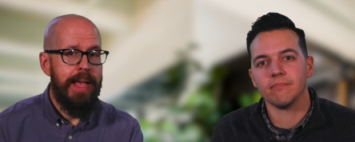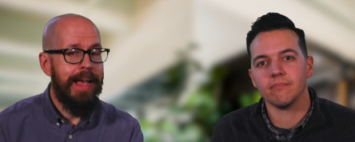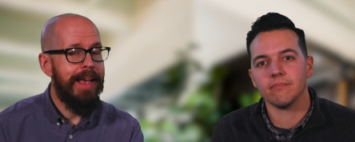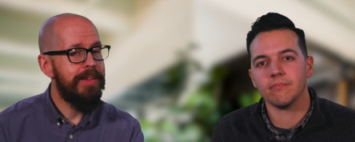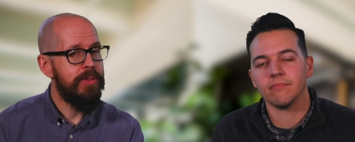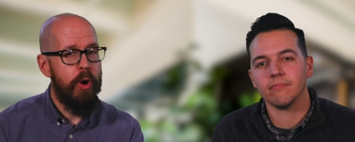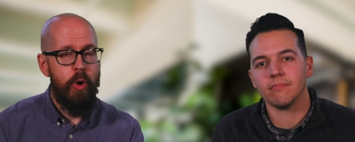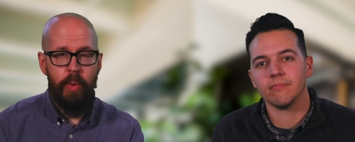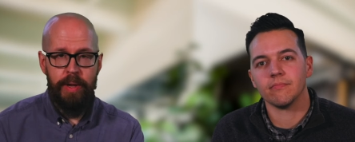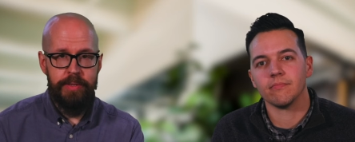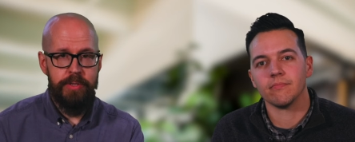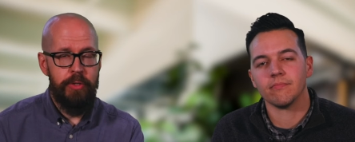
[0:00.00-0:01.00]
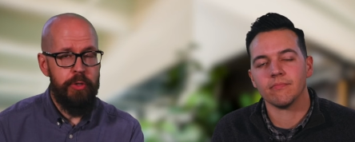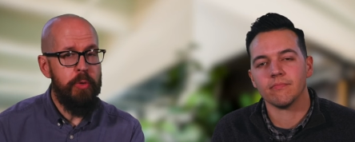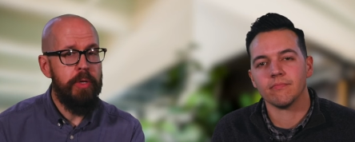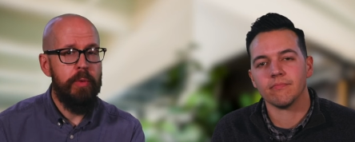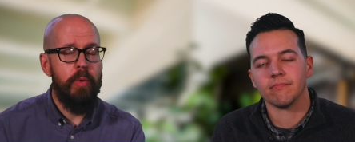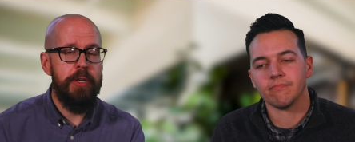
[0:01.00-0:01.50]
Speaker 1: As always,
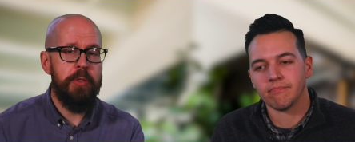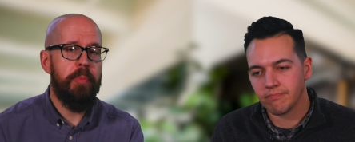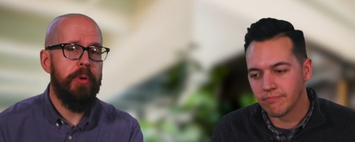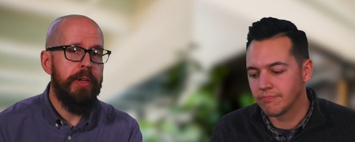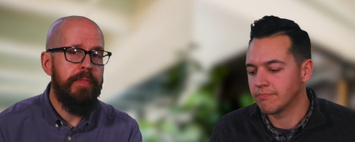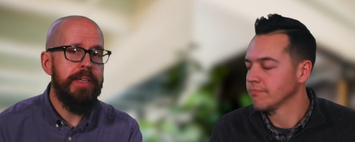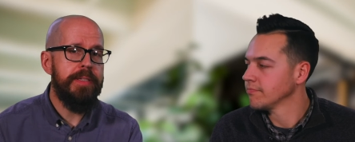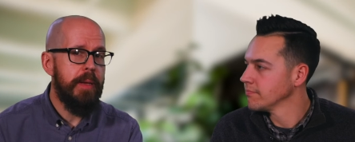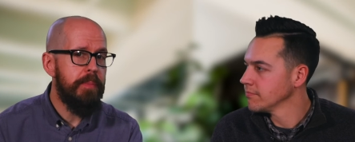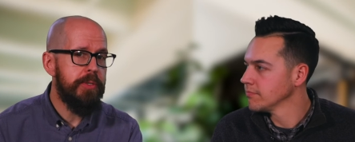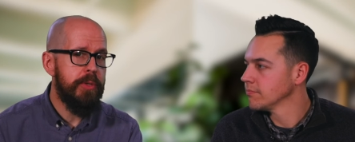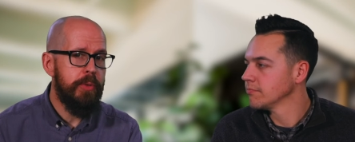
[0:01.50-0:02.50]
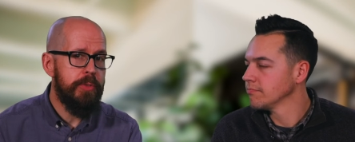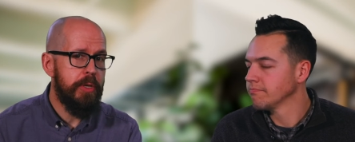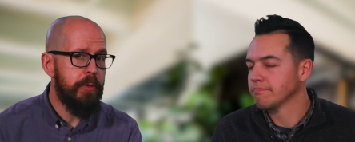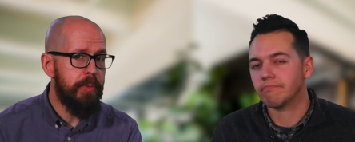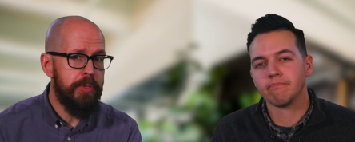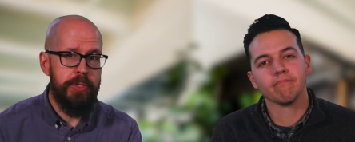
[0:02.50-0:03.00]
you can watch previous episodes
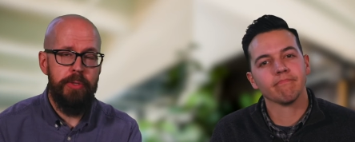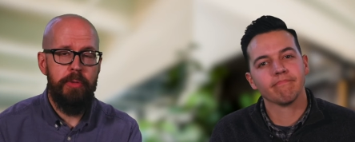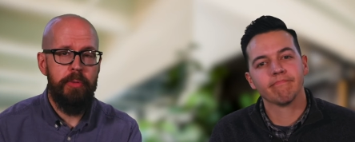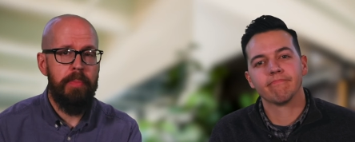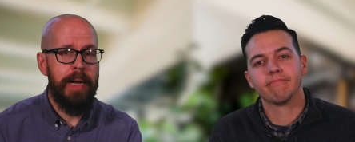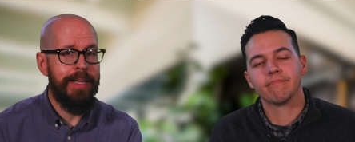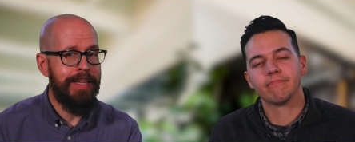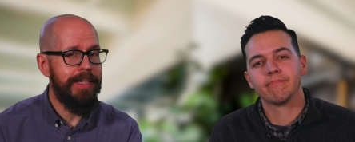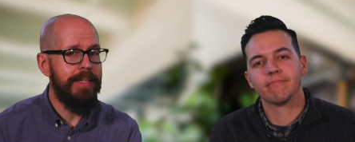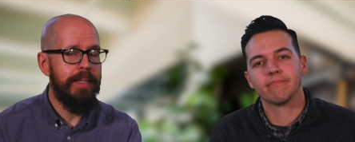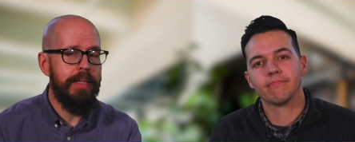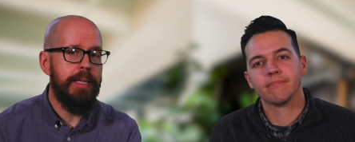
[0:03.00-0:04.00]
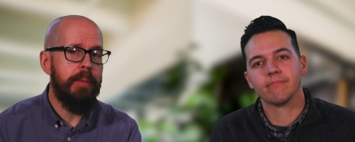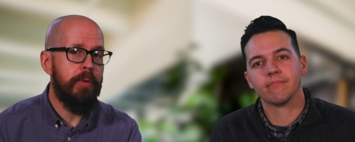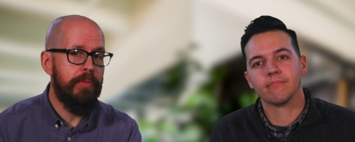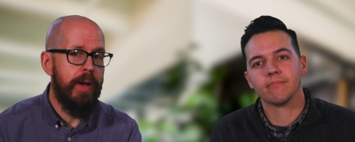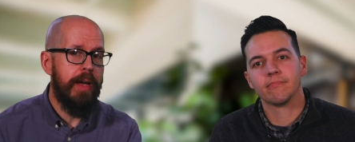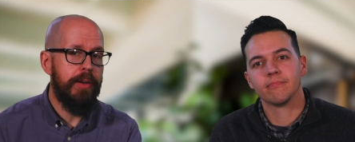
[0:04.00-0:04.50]
of The Pursuit by clicking the link
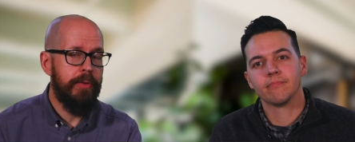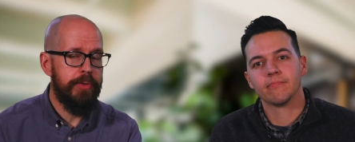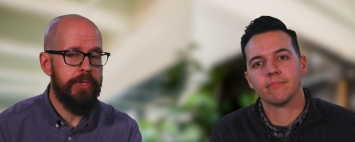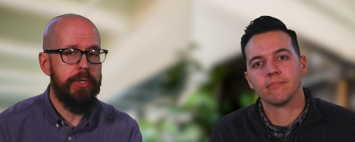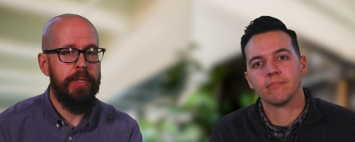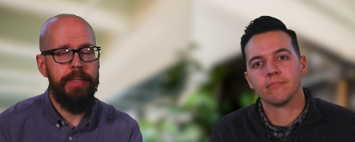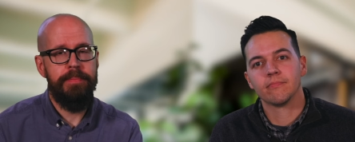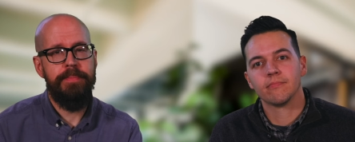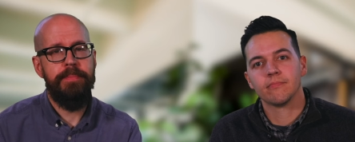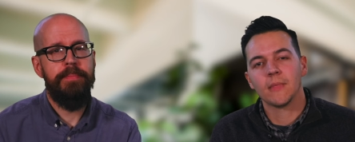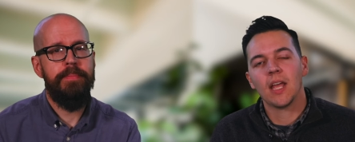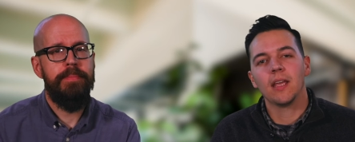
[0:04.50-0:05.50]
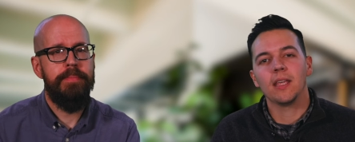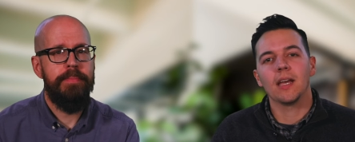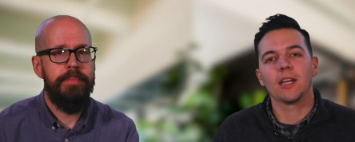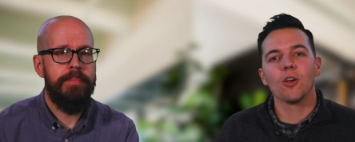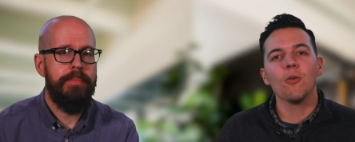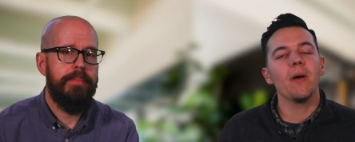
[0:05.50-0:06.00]
provided on the screen.
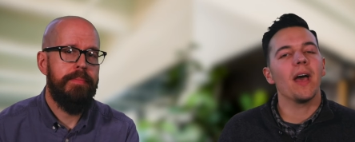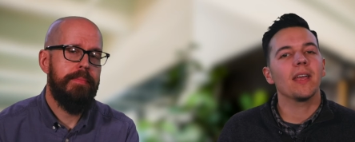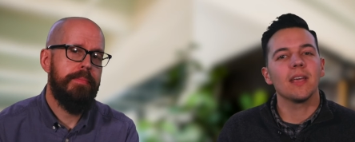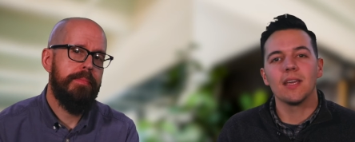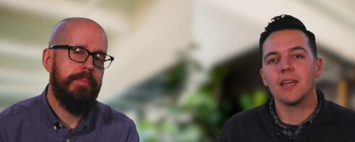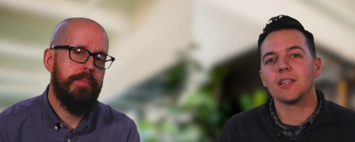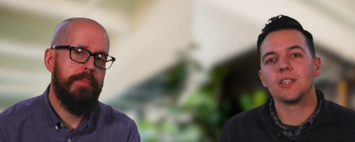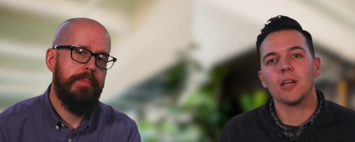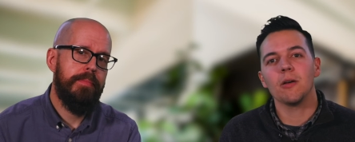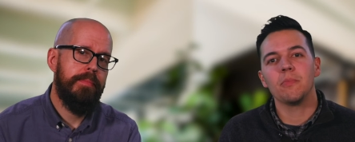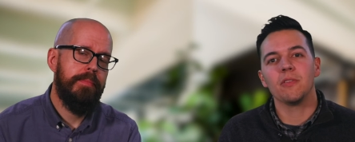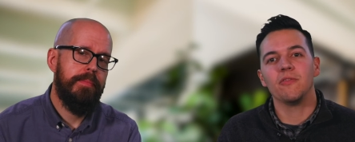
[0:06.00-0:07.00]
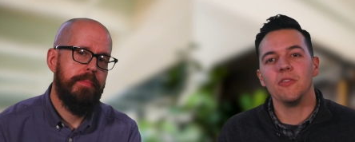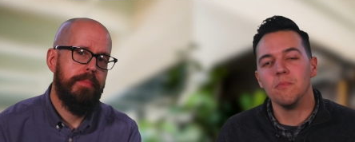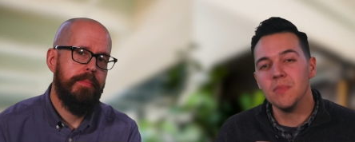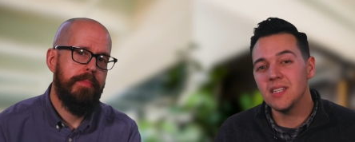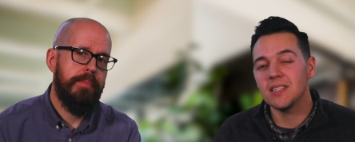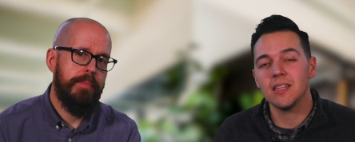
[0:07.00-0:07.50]
Speaker 2: Yeah, go back and catch up if you
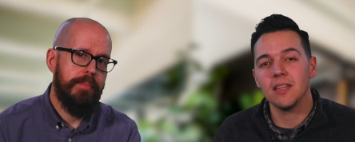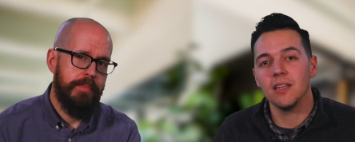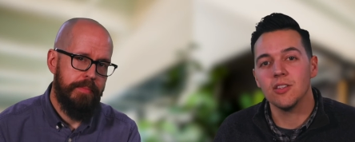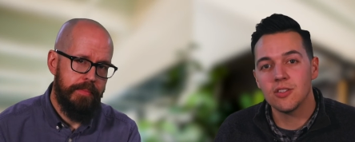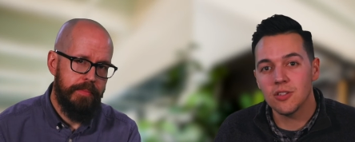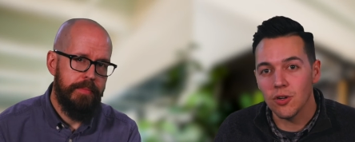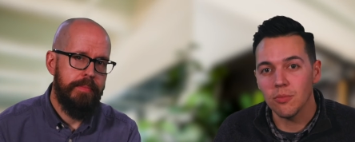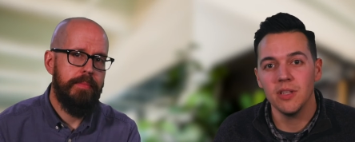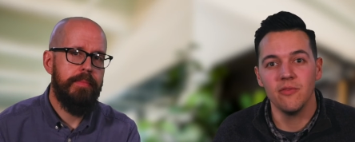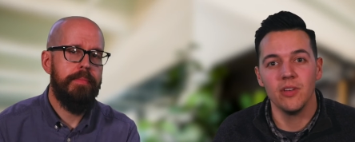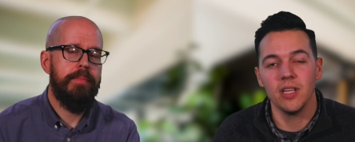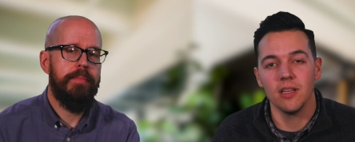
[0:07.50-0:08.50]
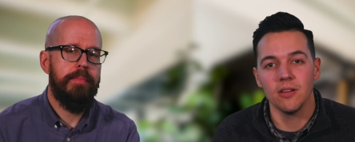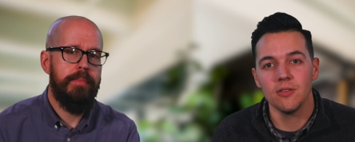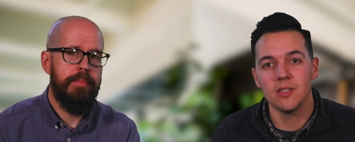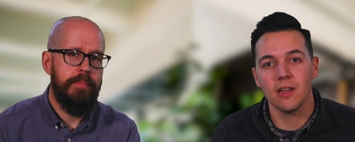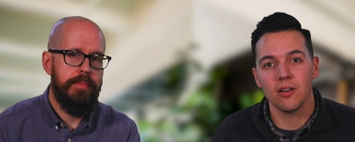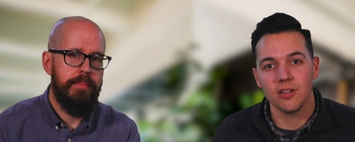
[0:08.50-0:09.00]
missed any sermon
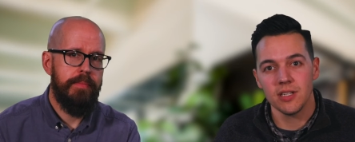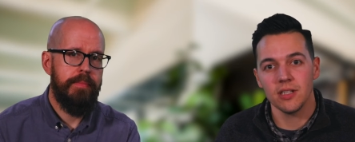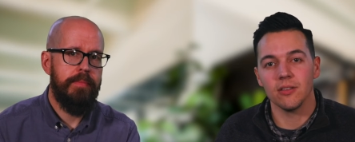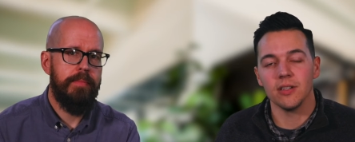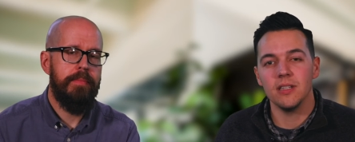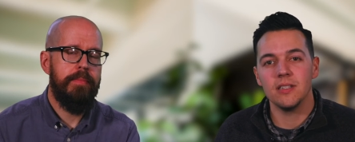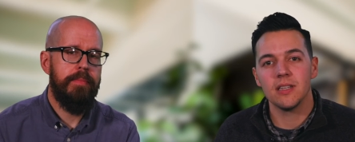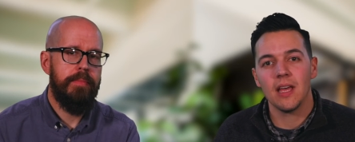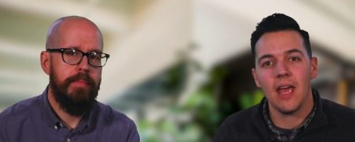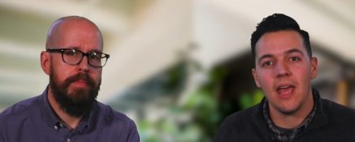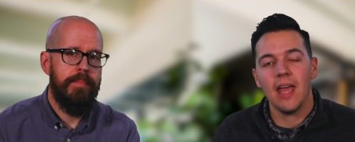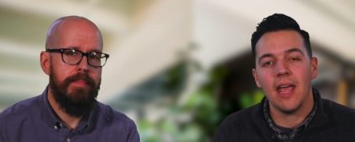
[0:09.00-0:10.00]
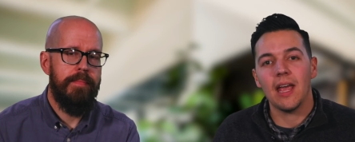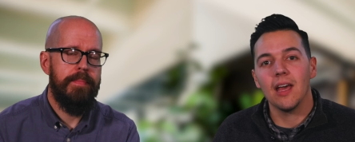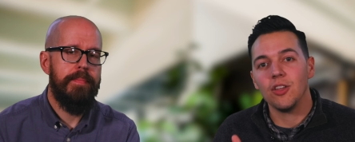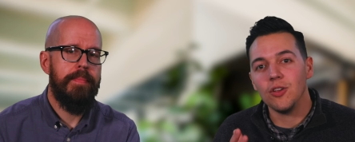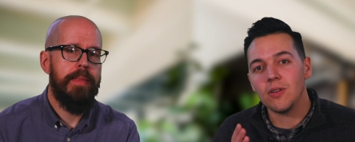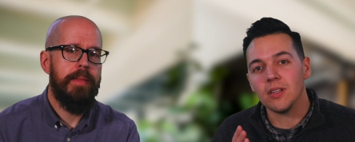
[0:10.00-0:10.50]
videos in our series,
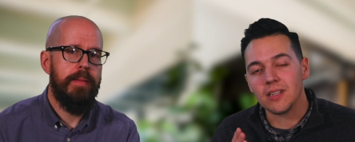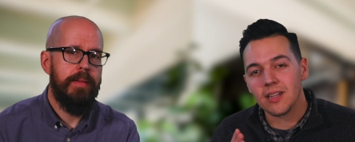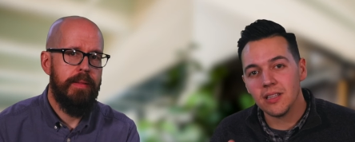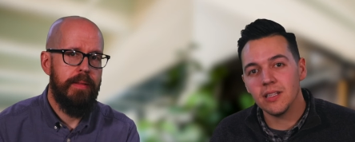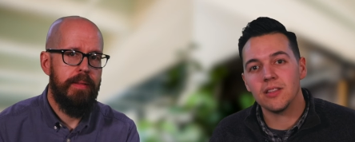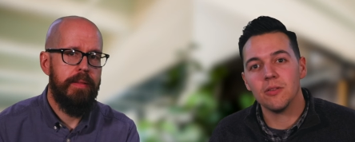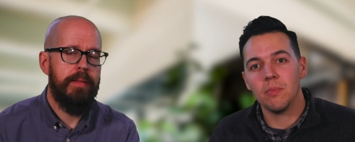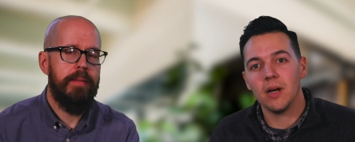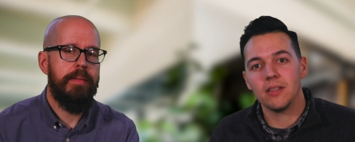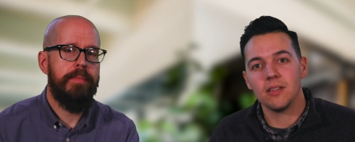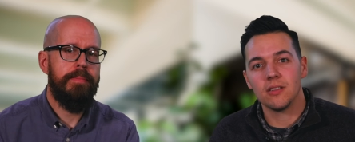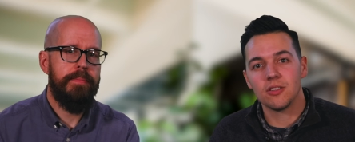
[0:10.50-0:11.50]
and you can click the button to